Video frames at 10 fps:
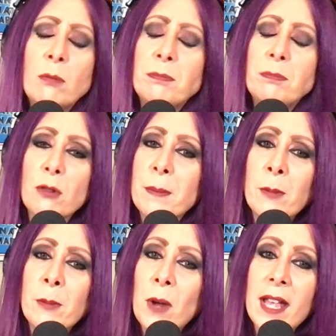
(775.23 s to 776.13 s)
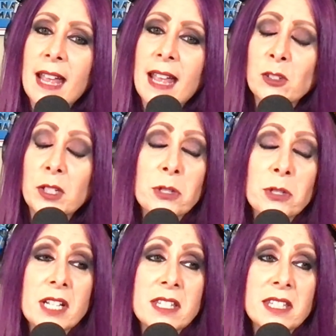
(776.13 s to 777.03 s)
don't remember when. Actually, I
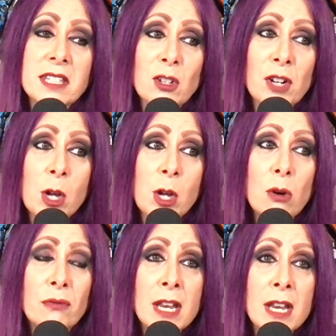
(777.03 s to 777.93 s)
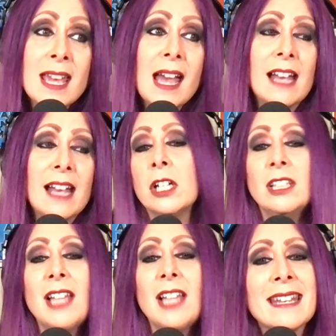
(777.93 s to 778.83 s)
was going to say during COVID. I took a
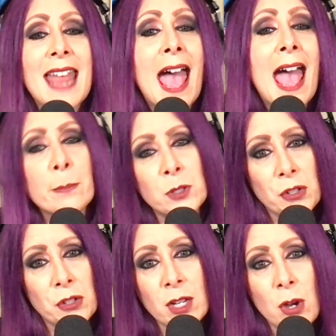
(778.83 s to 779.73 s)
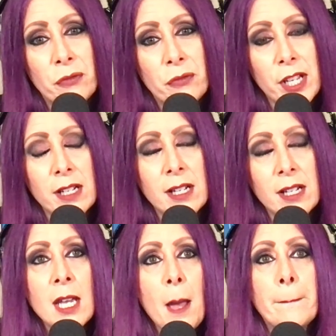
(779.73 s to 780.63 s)
lot of naps during COVID,
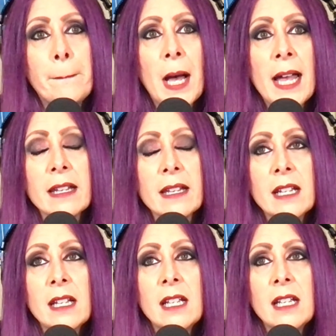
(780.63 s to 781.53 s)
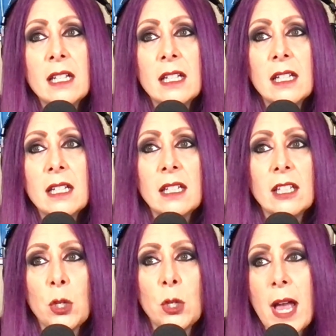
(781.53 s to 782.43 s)
but
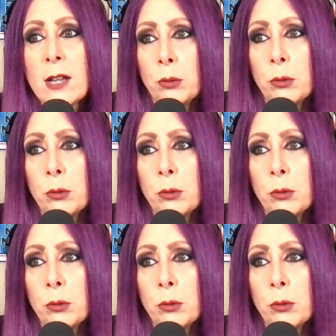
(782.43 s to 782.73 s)
you guys will